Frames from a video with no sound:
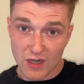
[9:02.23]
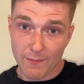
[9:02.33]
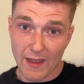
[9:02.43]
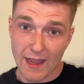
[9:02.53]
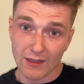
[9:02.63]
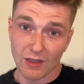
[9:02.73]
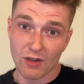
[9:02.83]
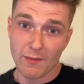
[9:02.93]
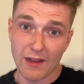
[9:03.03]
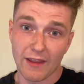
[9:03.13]
it back down
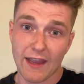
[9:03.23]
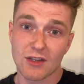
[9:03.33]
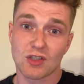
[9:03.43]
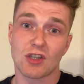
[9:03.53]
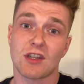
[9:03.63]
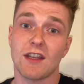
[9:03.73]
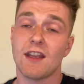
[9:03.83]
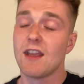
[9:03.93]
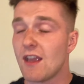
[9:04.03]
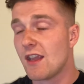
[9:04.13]
to my legs, just to
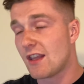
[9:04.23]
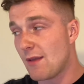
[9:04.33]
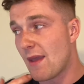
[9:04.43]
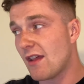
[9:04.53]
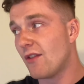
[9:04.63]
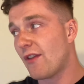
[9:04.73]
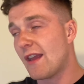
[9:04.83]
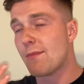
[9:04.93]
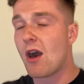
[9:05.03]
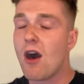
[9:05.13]
keep
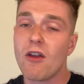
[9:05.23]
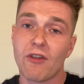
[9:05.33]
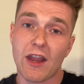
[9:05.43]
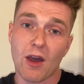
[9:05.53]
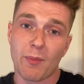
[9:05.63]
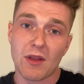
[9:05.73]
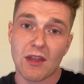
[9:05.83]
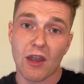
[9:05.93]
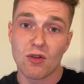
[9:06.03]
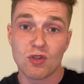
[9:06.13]
elevating my heart rate up and
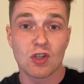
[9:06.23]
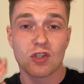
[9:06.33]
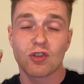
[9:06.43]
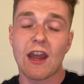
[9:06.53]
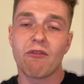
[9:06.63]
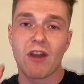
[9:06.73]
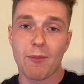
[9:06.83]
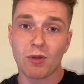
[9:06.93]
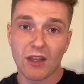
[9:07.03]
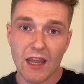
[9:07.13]
down, just try to
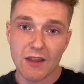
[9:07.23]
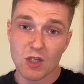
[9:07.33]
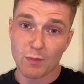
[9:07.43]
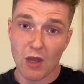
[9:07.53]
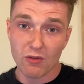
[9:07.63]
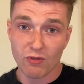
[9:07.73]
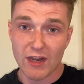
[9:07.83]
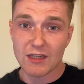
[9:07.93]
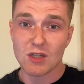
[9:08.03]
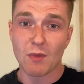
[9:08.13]
replicate the Spartan
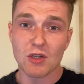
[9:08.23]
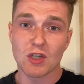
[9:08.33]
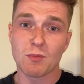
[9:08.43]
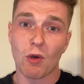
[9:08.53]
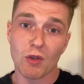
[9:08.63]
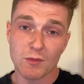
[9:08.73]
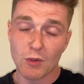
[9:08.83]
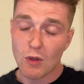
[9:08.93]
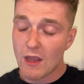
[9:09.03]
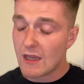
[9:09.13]
Race as much as
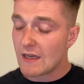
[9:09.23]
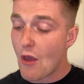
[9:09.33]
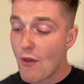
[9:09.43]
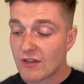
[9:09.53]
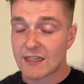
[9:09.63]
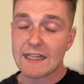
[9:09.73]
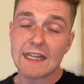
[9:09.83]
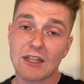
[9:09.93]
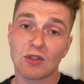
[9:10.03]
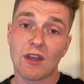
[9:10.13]
possible. Now, since
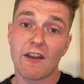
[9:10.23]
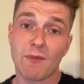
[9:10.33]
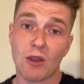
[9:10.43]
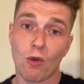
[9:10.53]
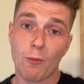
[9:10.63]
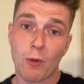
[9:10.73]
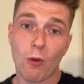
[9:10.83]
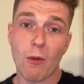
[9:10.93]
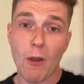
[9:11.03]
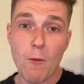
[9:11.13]
I do have my GoPro,
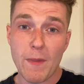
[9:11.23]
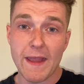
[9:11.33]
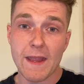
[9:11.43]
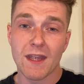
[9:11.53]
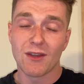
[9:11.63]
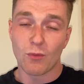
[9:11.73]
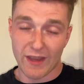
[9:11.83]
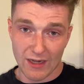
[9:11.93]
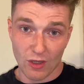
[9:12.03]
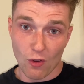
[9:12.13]
I will be
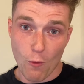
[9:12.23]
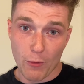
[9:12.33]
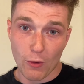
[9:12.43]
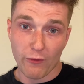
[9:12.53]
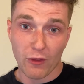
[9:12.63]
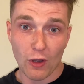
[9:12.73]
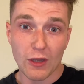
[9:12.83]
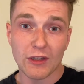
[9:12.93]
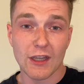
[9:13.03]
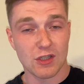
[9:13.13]
wearing the GoPro
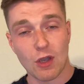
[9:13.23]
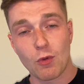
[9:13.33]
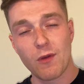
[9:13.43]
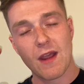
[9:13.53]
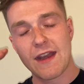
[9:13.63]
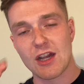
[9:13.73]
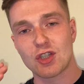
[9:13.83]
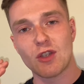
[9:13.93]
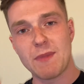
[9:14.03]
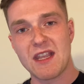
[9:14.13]
throughout it, so I won't
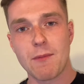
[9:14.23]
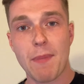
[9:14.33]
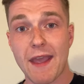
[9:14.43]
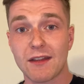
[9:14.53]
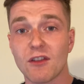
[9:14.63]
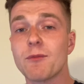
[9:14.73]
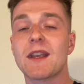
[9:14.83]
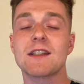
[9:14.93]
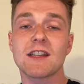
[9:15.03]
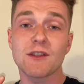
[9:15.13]
initially be competitive,
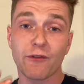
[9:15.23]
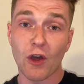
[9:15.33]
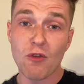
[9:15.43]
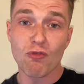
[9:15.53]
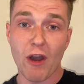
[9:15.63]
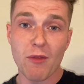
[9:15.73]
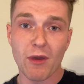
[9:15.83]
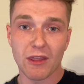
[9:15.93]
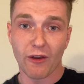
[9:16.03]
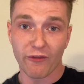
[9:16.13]
because it's fun running
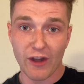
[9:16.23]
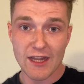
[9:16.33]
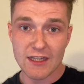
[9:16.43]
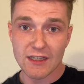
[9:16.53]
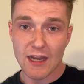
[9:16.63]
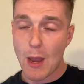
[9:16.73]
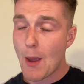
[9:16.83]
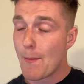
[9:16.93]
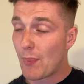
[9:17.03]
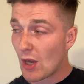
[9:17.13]
with your friends.
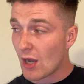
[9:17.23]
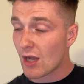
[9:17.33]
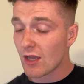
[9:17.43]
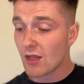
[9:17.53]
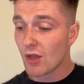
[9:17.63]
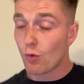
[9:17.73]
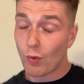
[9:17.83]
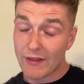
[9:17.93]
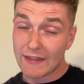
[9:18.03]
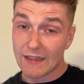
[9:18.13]
But
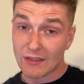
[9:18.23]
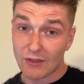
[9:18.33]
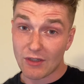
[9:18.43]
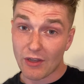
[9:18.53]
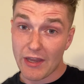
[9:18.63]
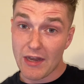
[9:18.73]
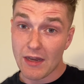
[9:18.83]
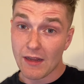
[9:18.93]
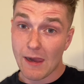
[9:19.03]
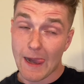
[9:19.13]
one day down the line,
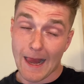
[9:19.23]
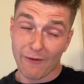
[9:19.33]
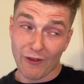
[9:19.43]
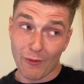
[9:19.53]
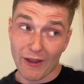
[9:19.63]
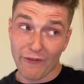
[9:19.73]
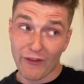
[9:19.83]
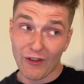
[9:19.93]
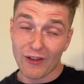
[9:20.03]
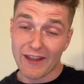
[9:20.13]
if I want to
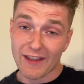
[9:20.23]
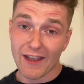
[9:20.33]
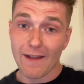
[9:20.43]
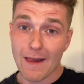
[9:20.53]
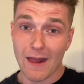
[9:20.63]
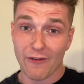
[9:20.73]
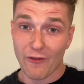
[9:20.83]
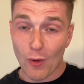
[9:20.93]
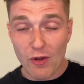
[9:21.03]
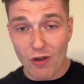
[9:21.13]
feel like it, if I
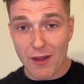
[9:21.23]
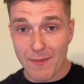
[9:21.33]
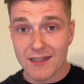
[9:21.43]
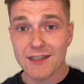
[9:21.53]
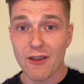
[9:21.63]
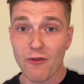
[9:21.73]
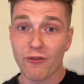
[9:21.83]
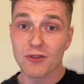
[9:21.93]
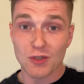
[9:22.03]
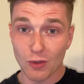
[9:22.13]
want to run it
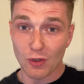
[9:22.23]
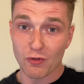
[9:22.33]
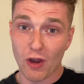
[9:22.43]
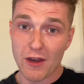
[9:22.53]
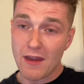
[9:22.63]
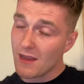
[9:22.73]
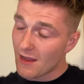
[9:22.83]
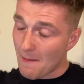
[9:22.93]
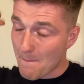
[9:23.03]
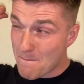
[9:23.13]
myself, solo run,
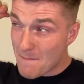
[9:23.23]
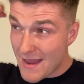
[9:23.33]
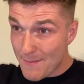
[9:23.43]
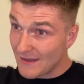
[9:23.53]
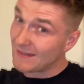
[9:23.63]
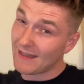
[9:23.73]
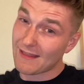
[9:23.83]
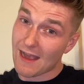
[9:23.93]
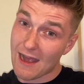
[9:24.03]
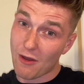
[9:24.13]
maybe take
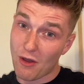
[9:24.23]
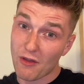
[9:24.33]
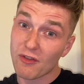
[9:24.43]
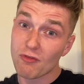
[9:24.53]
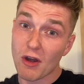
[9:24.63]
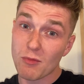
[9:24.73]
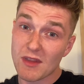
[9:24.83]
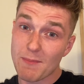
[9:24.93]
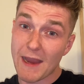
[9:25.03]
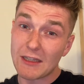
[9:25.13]
the hat off and run with
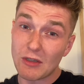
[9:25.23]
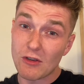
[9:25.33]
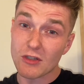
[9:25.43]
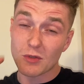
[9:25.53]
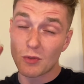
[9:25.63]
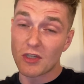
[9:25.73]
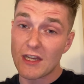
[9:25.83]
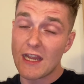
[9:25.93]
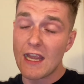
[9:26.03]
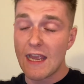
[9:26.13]
the big dogs, we'll
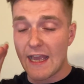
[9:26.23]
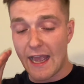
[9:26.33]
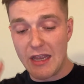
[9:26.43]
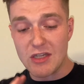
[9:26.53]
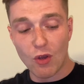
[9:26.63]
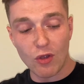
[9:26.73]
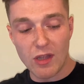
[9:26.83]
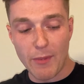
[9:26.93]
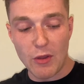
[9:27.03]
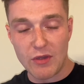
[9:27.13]
see. It is all
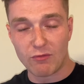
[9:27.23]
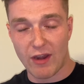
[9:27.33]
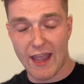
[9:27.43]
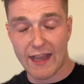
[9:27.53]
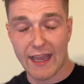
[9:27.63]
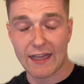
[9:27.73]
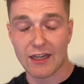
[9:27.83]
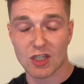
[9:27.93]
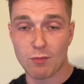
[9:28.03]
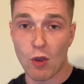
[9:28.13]
about getting a
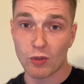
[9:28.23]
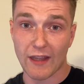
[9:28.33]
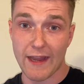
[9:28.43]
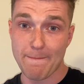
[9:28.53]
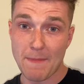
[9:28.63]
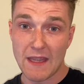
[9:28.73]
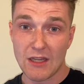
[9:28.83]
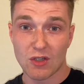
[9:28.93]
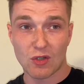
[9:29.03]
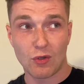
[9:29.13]
small time,
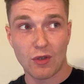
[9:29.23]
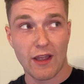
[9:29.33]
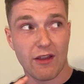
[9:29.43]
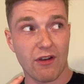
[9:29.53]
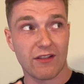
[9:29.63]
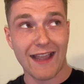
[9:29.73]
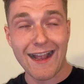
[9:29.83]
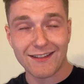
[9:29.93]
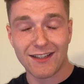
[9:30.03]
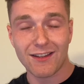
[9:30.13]
so
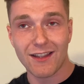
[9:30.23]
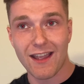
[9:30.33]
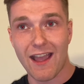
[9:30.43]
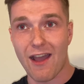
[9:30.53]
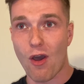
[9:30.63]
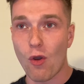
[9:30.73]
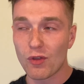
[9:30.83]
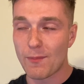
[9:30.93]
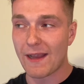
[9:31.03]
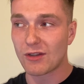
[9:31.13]
tactically, all
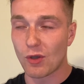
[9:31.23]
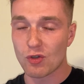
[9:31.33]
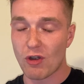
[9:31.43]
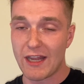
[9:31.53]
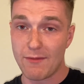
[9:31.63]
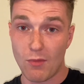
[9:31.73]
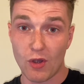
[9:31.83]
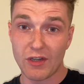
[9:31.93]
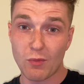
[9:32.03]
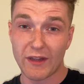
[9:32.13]
the big dogs run in the
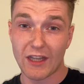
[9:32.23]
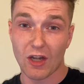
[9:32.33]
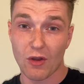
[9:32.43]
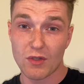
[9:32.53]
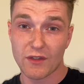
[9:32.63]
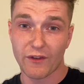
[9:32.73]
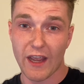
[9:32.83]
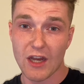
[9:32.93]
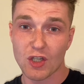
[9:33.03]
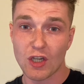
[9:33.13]
morning when the ground's
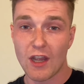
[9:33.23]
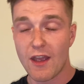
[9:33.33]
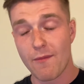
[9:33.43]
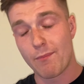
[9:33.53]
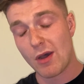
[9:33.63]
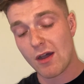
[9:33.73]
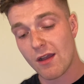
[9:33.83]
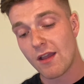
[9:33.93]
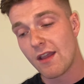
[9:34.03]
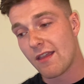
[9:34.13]
fresh, but
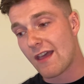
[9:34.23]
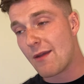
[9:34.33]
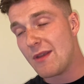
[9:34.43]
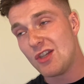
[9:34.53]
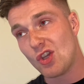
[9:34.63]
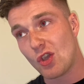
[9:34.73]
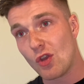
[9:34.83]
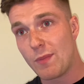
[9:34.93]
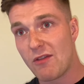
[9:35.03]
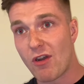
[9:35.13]
that means you
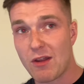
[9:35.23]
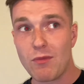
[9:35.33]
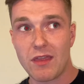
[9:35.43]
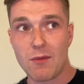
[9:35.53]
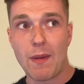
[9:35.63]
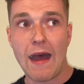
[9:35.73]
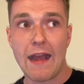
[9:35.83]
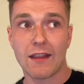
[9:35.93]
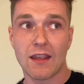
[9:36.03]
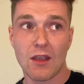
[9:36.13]
could be running with the
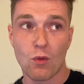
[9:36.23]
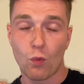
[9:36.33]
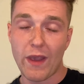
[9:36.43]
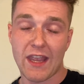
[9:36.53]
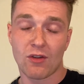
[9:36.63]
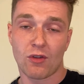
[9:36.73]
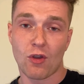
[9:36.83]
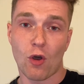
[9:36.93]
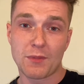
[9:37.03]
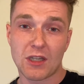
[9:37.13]
pack, waiting on
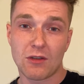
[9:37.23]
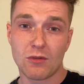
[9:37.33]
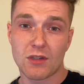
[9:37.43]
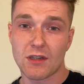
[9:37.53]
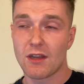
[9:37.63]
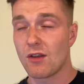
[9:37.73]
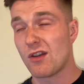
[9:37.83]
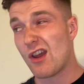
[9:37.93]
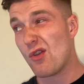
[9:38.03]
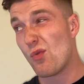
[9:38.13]
obstacles.
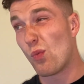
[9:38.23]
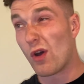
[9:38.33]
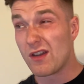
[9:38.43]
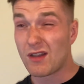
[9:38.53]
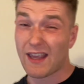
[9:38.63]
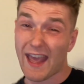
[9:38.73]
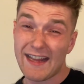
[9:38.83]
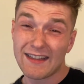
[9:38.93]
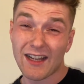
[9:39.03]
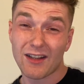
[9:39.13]
Now, one
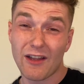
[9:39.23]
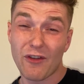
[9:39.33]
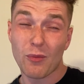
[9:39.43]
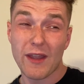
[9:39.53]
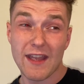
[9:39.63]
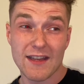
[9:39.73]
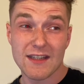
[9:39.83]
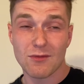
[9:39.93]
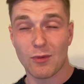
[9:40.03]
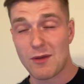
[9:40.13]
kind of clever way
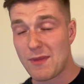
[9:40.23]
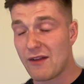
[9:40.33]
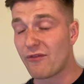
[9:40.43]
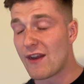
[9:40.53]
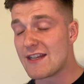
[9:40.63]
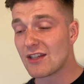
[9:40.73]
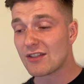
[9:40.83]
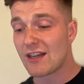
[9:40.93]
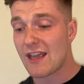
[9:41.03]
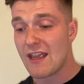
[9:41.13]
is, when me and Fraser
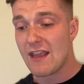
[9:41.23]
done it,